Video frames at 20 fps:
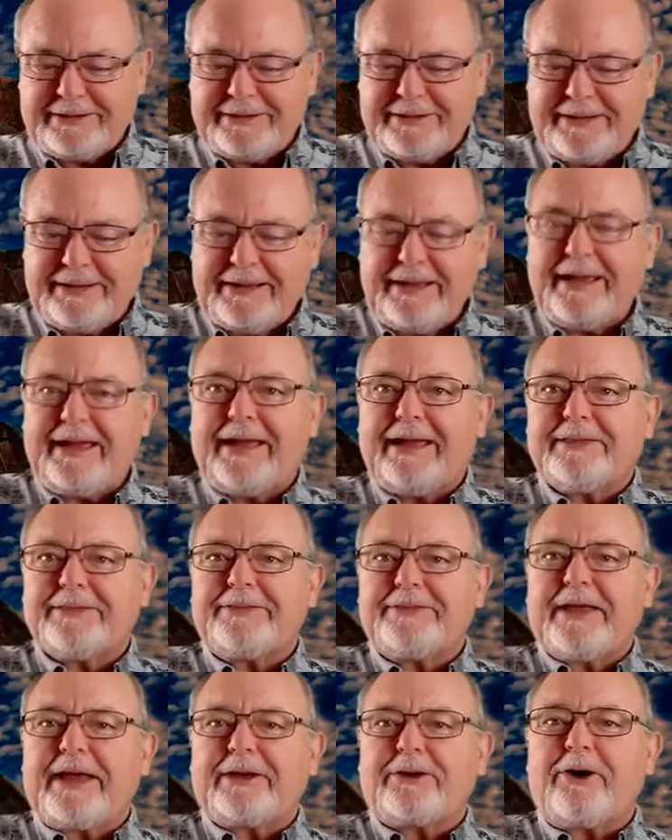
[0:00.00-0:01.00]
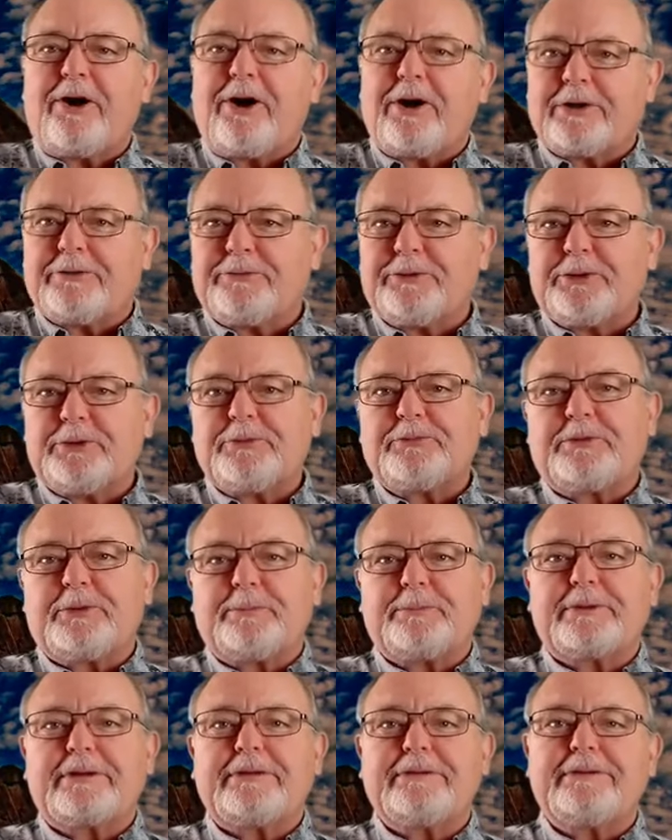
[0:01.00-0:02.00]
for all who would like to visit our
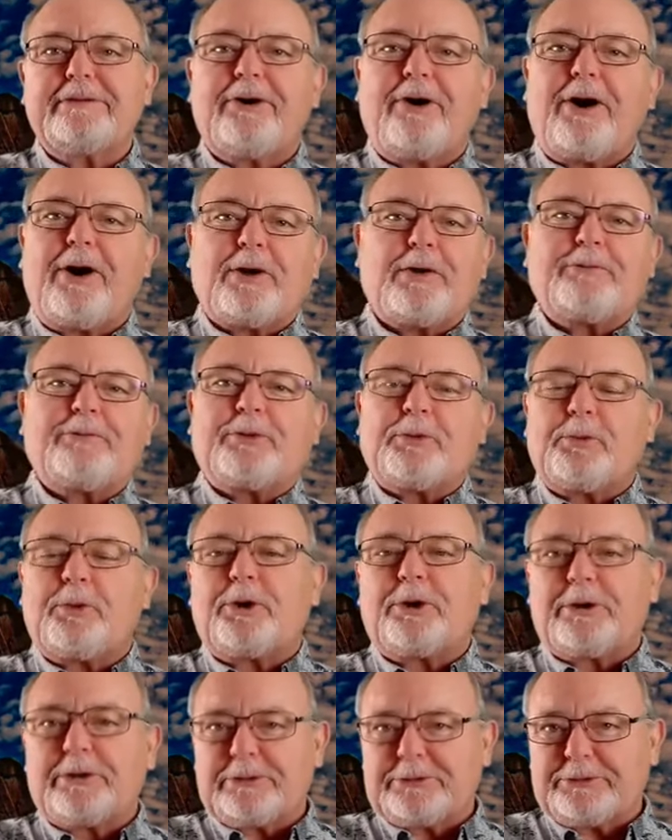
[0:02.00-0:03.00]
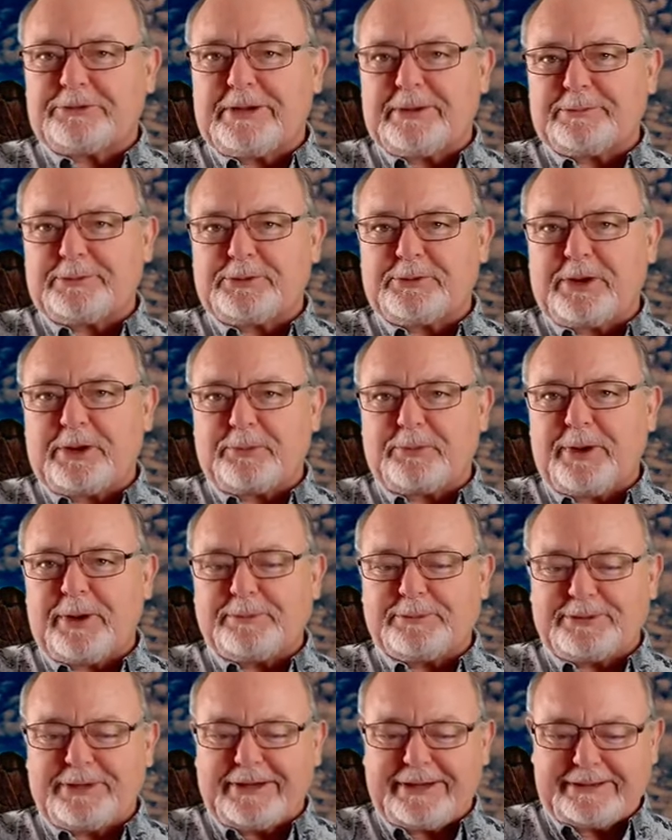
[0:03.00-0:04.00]
site. The Light on the
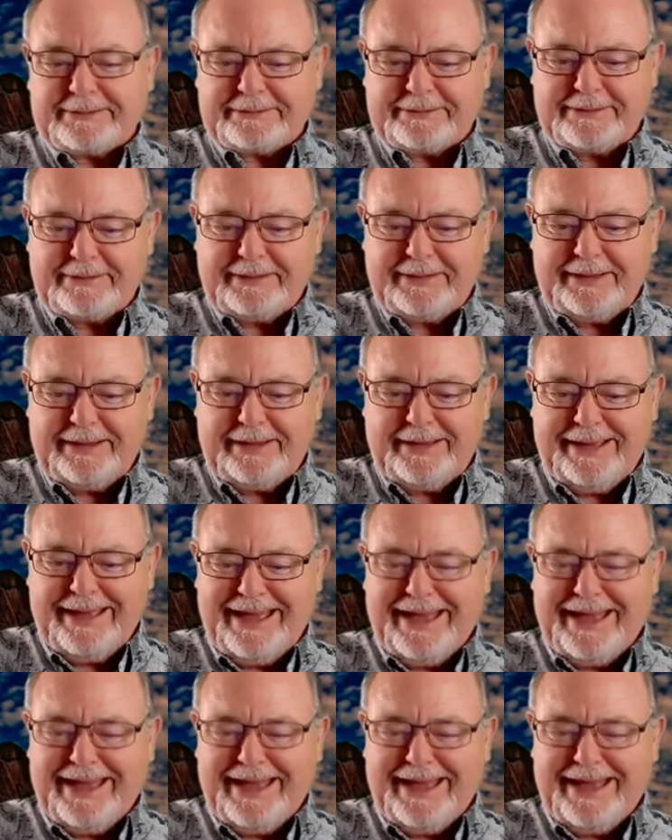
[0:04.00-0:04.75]
Rock Foundation